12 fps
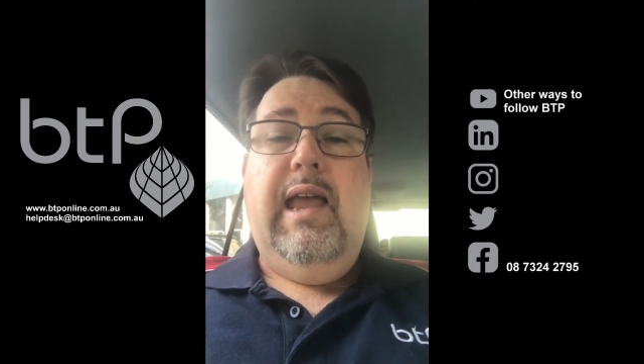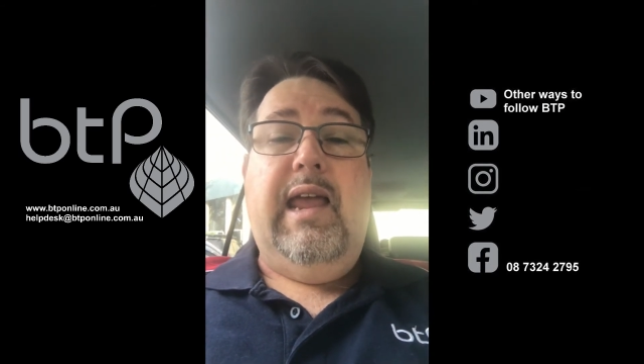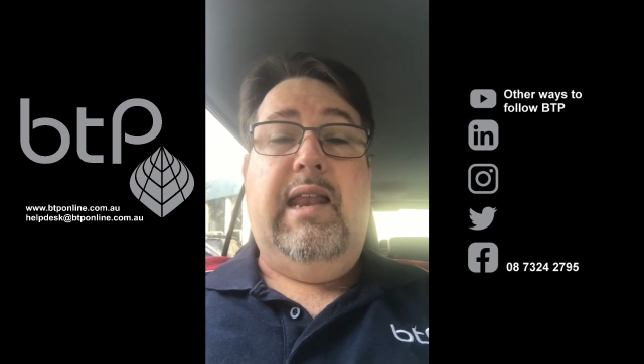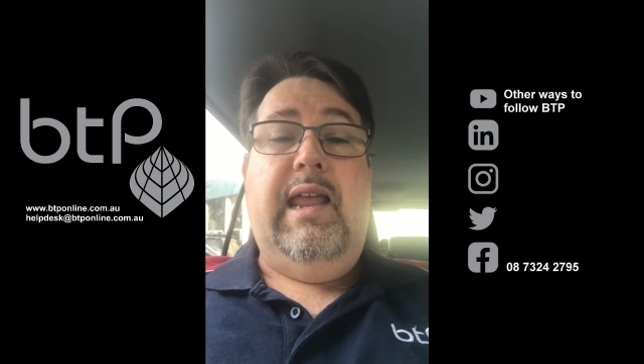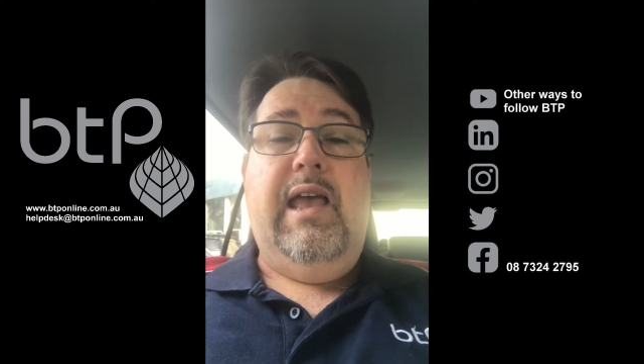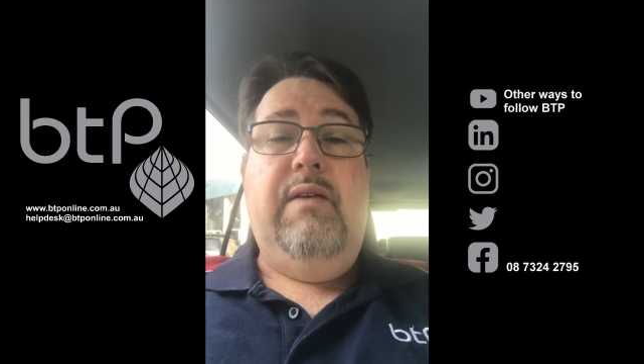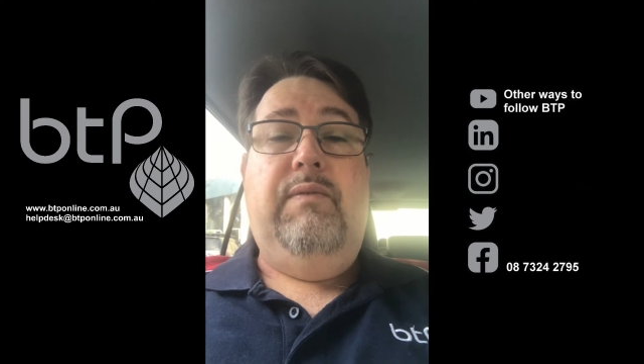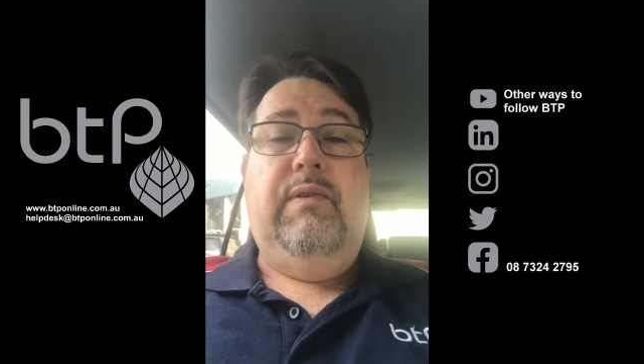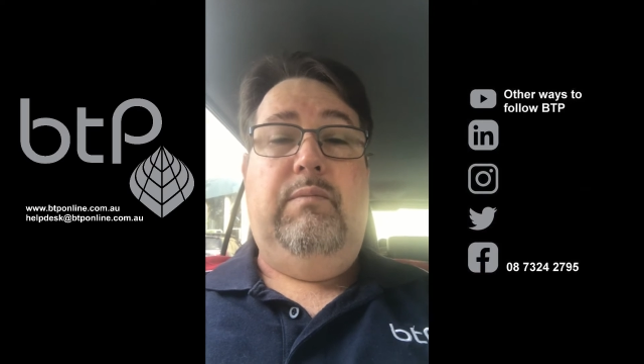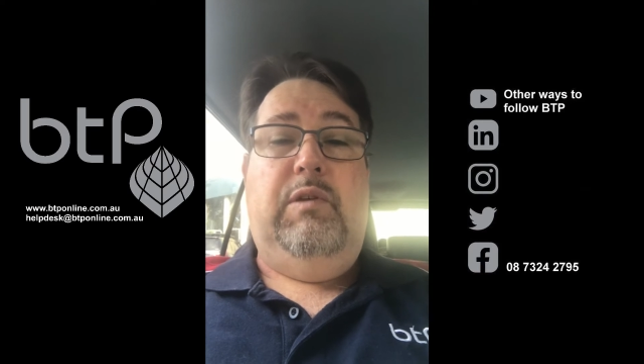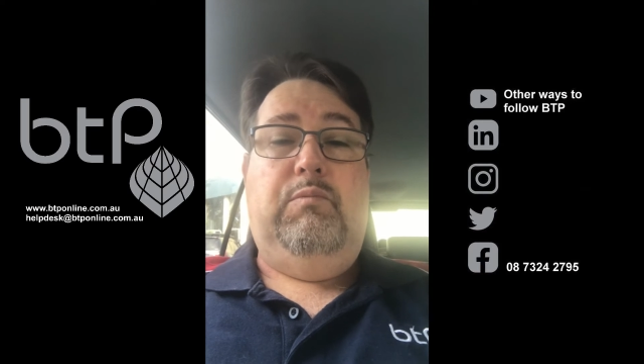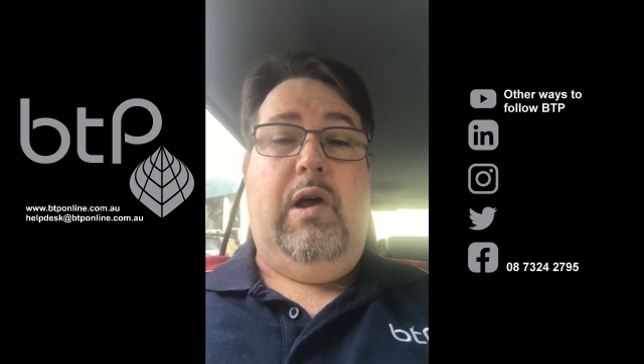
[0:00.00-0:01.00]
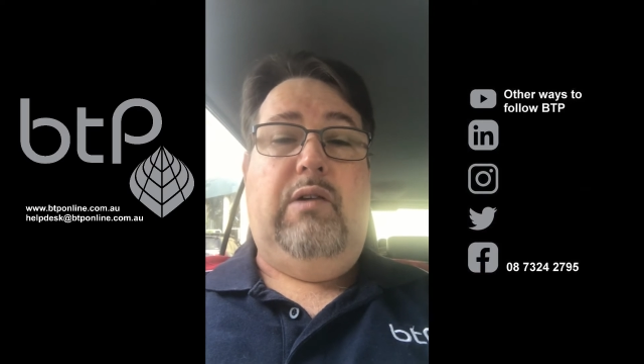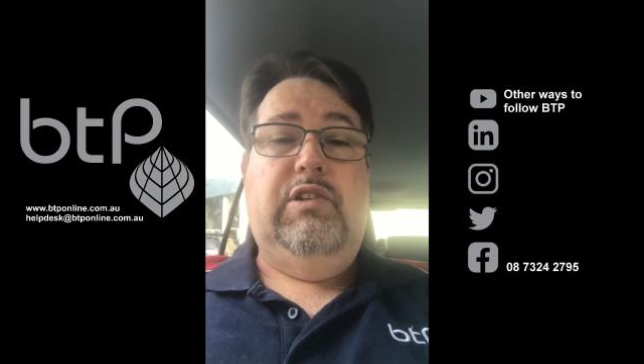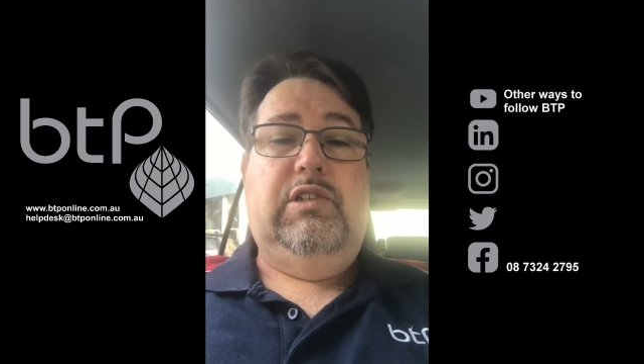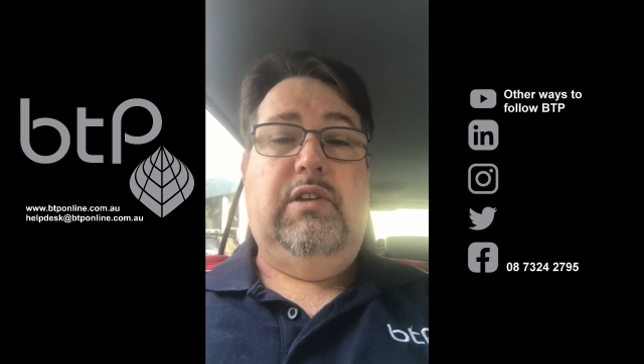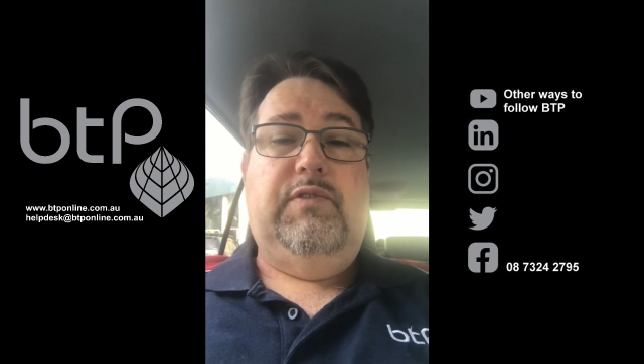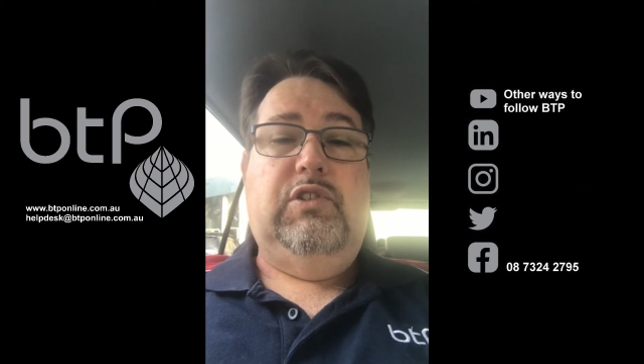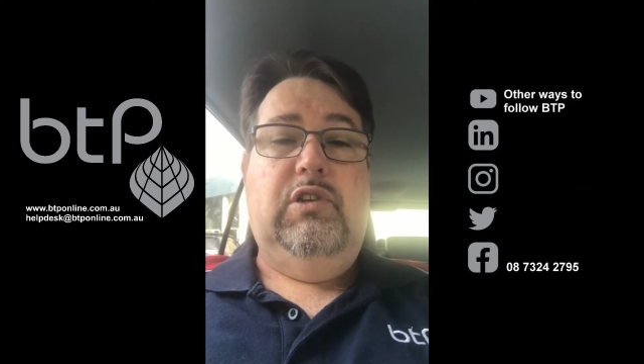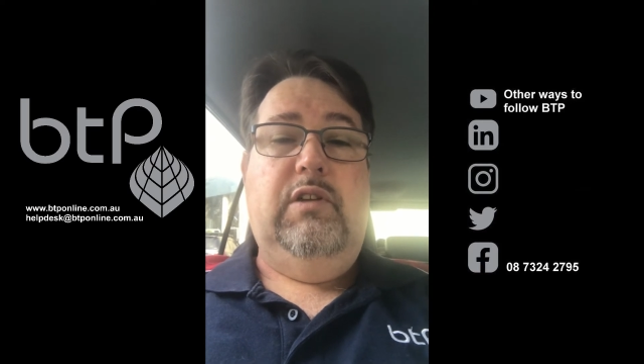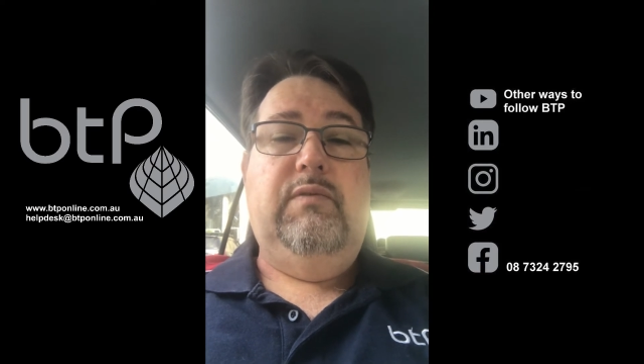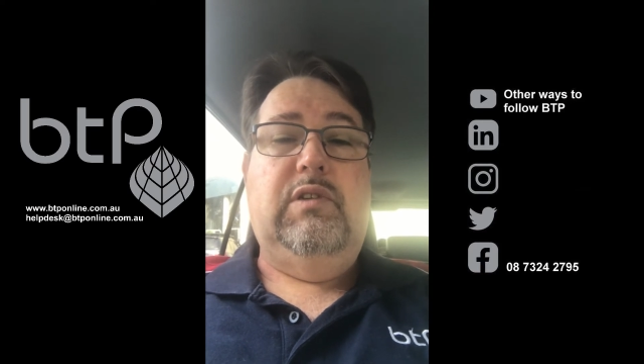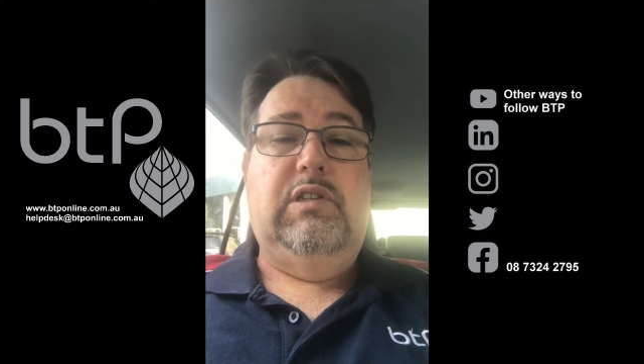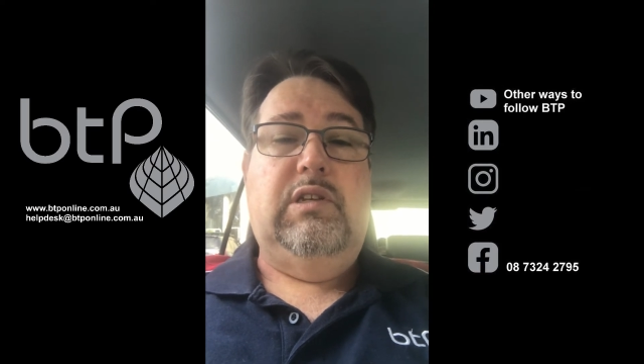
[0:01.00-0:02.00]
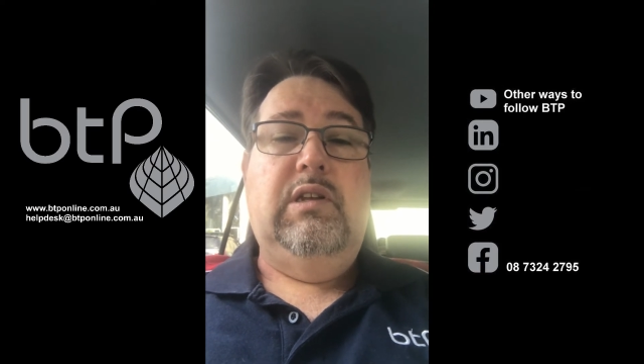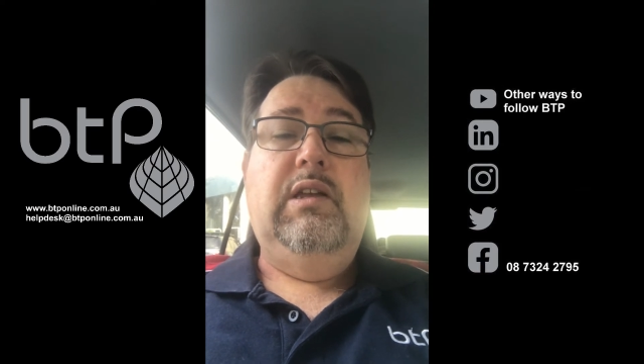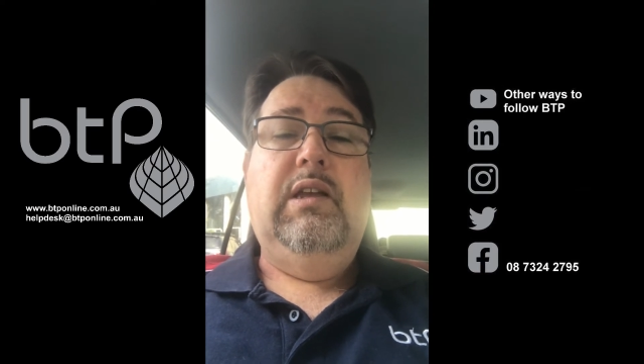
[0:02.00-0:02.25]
and have the Microsoft servers,